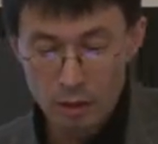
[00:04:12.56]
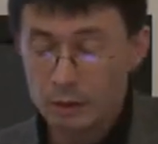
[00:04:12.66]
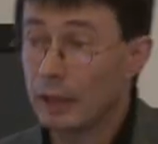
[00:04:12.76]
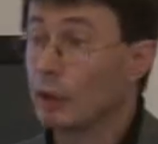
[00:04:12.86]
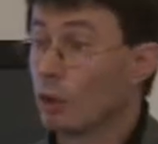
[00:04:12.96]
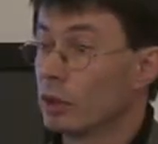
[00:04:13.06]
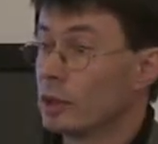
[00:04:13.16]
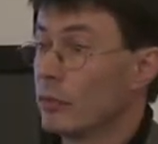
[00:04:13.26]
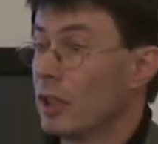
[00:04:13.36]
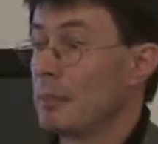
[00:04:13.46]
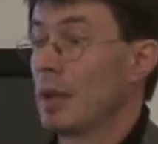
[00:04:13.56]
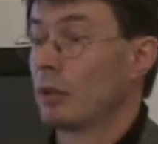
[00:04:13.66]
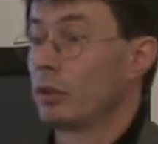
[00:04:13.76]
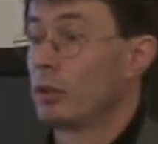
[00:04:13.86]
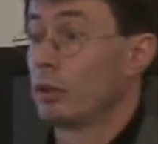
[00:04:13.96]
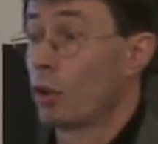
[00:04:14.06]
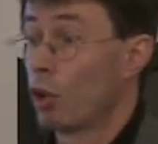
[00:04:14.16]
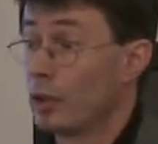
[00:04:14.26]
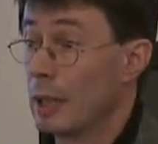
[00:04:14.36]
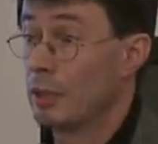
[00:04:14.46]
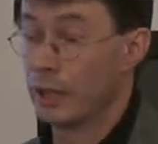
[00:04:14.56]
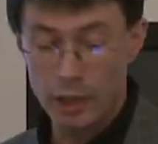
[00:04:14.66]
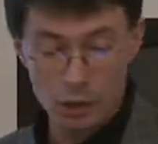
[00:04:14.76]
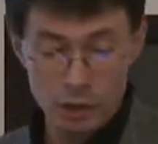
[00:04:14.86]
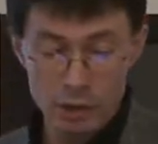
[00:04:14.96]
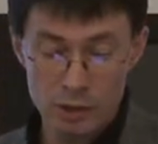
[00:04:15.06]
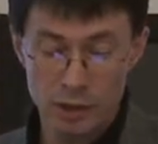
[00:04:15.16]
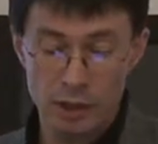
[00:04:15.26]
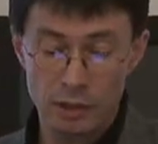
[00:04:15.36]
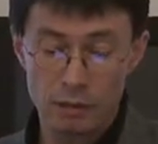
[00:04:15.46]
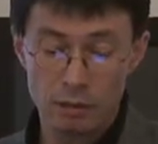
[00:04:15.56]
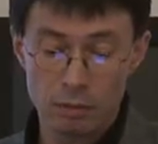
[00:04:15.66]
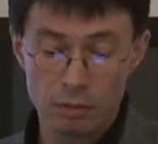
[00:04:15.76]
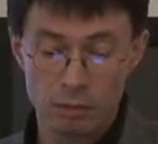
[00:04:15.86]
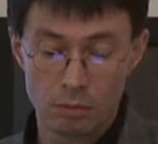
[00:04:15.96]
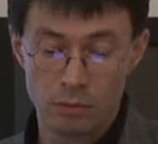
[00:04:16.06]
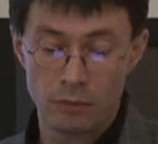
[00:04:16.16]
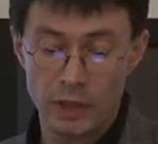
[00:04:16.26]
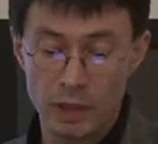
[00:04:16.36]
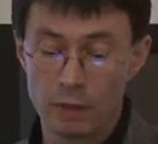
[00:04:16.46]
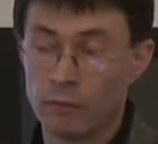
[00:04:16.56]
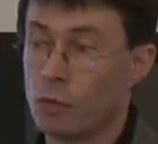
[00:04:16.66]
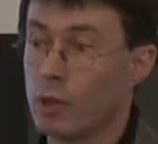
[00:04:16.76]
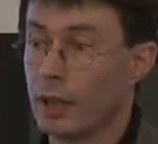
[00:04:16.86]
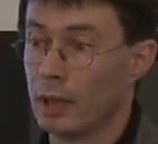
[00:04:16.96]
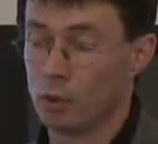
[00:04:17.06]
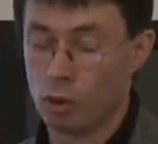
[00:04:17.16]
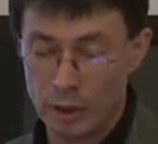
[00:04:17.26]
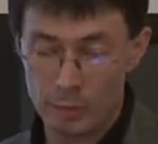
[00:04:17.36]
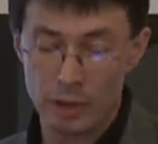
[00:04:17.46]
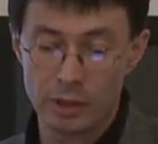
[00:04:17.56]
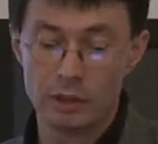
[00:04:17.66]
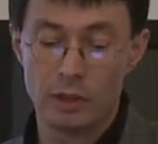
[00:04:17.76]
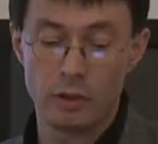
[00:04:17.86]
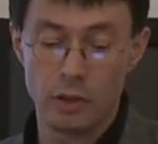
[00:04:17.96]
Then we learned something about the current applications in the field of food contact materials in the